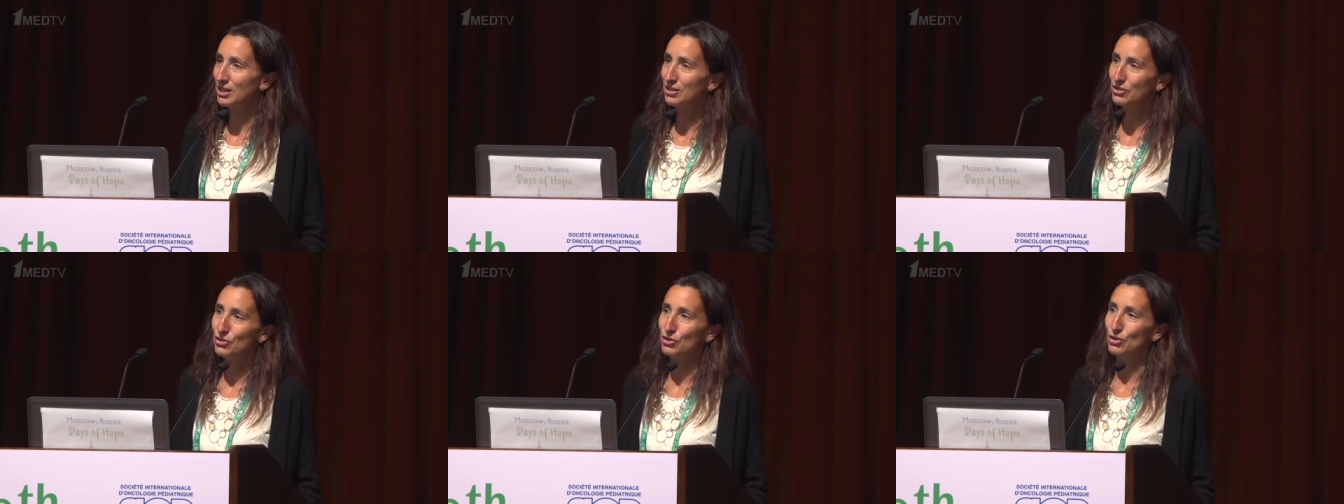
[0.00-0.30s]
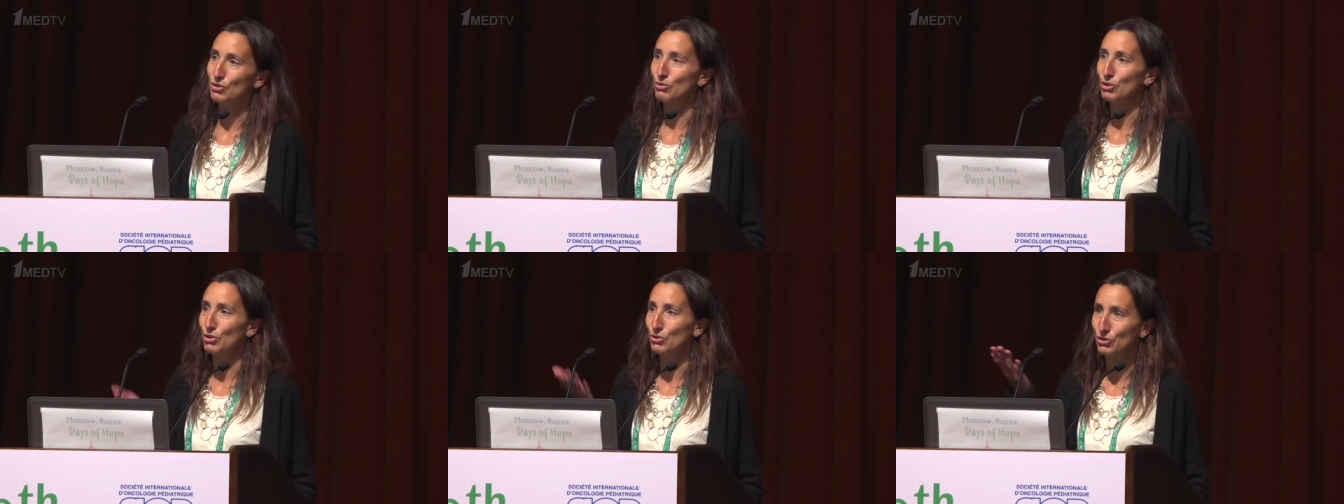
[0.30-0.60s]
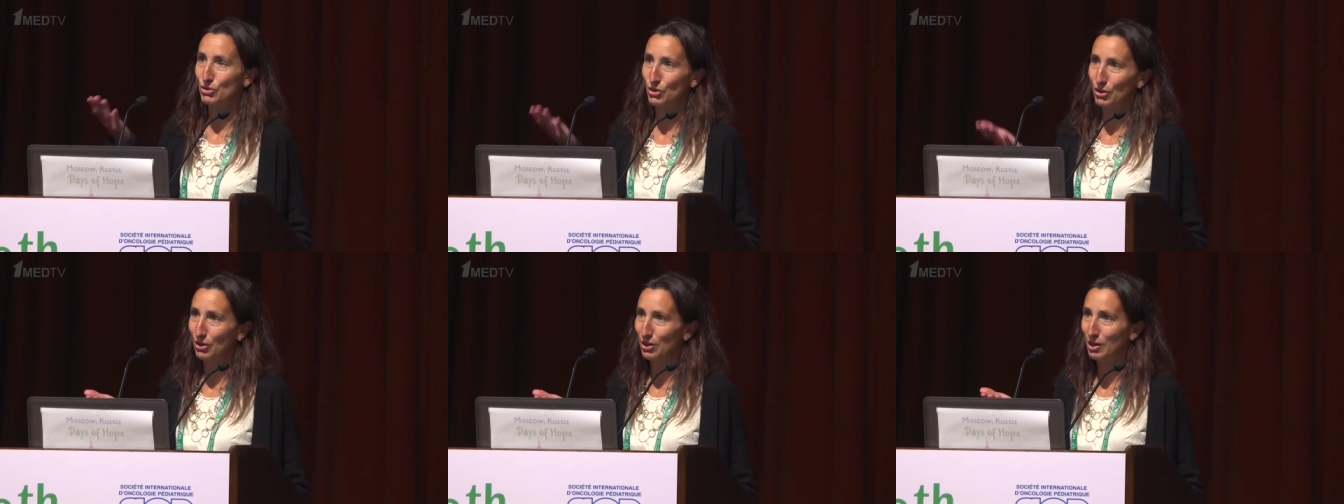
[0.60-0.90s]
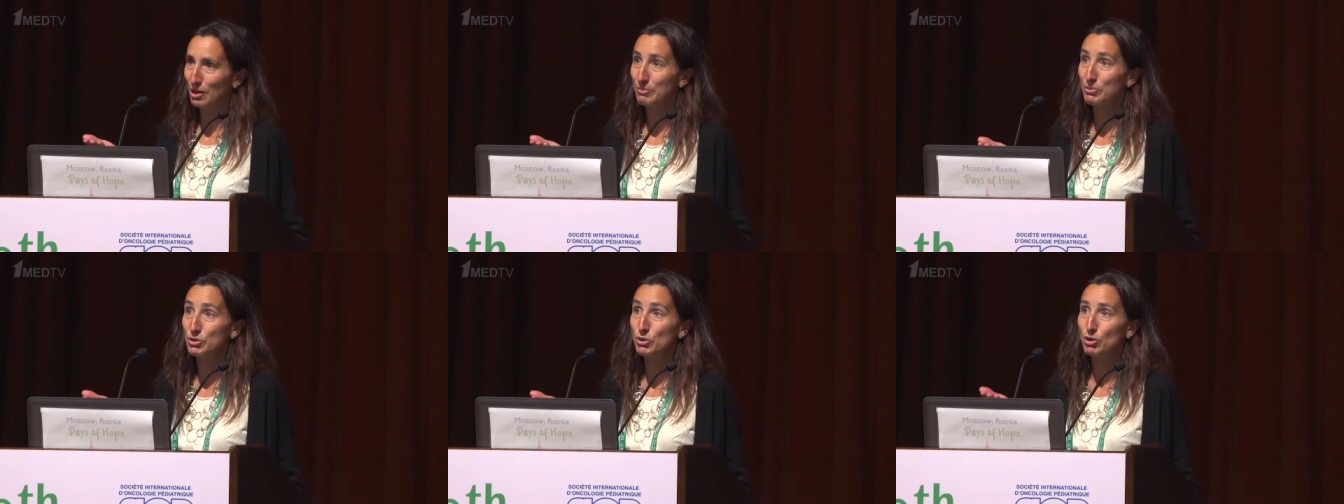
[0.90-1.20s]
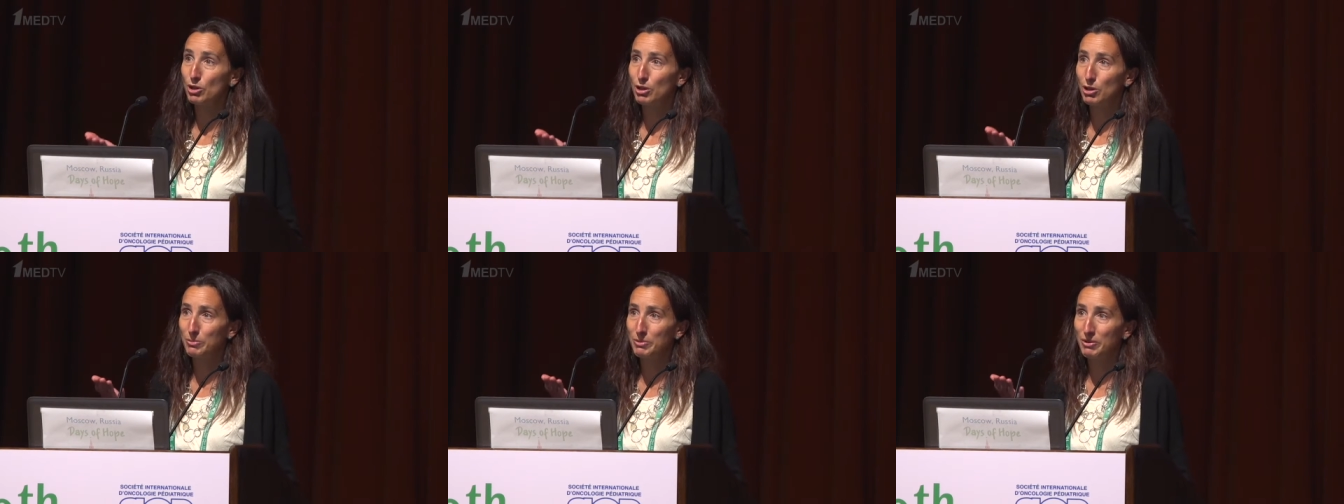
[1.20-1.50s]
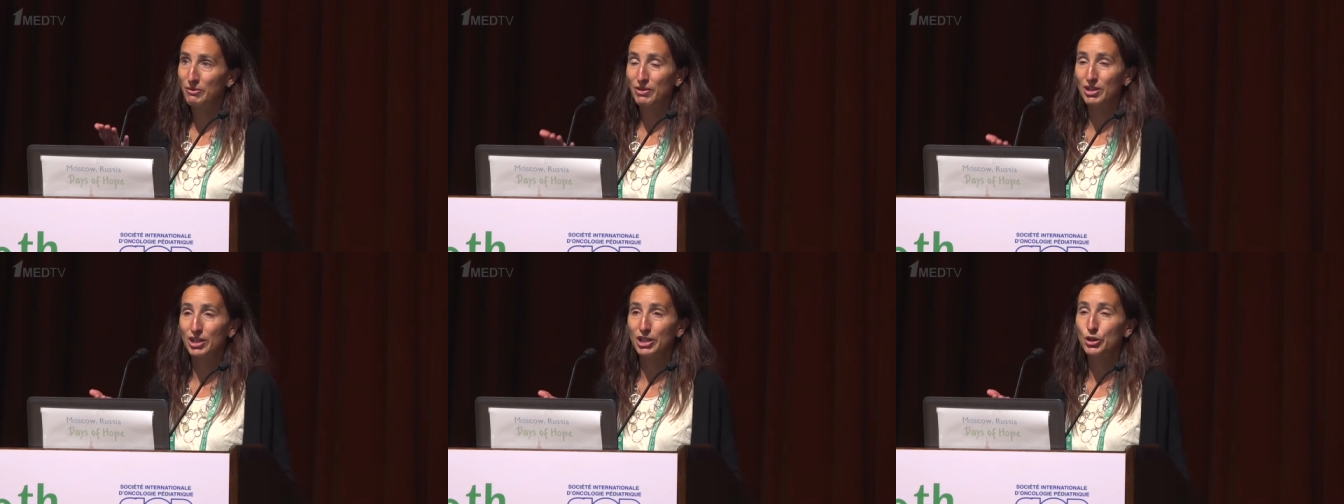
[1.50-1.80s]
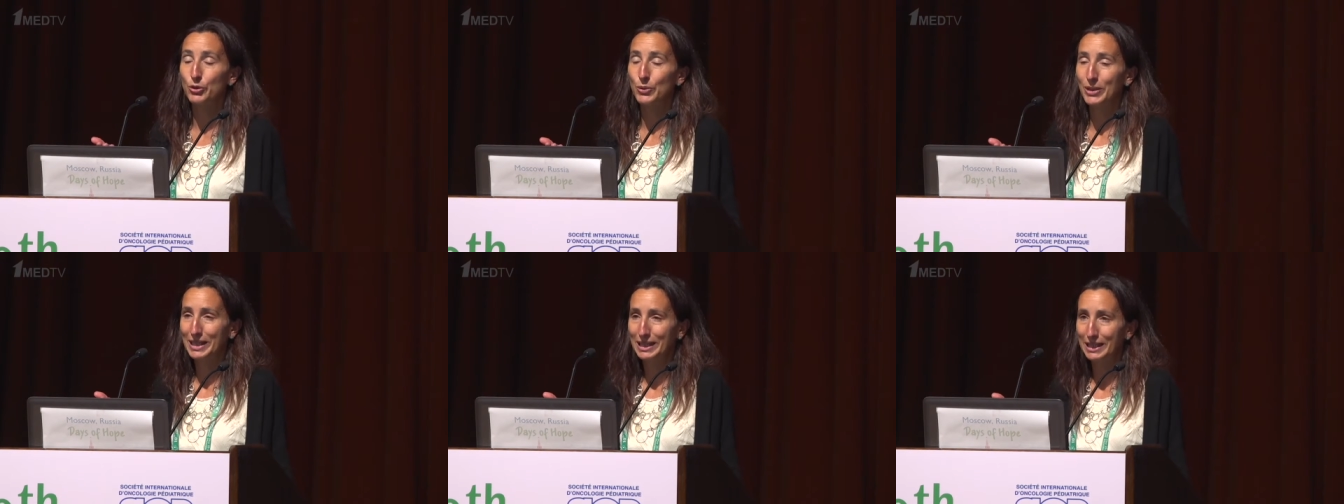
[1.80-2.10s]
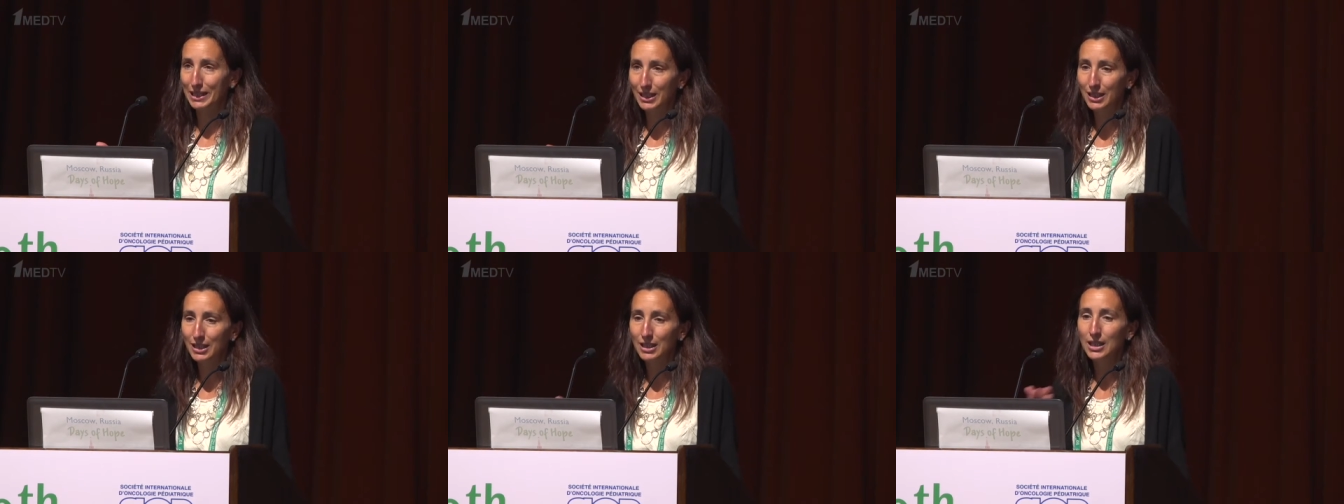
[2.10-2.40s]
so those are absorbed very quickly